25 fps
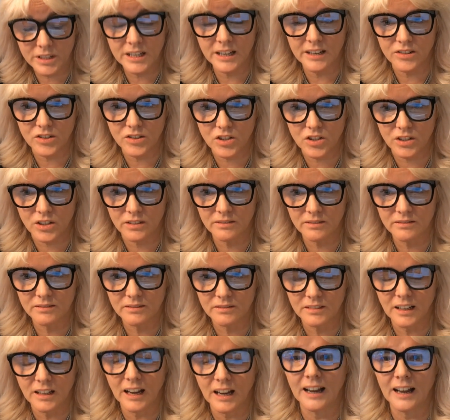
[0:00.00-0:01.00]
attention
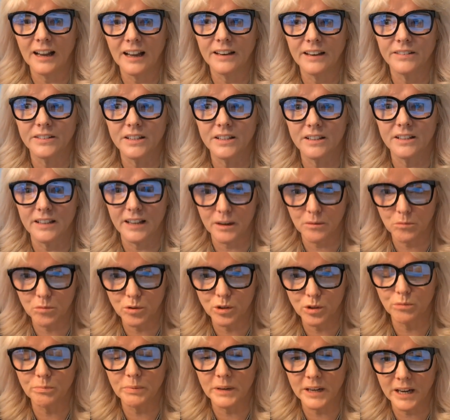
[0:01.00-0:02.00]
and they
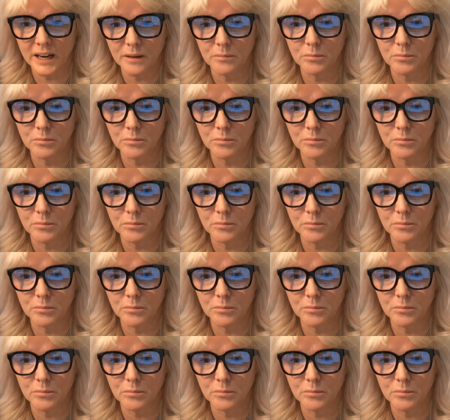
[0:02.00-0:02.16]
will be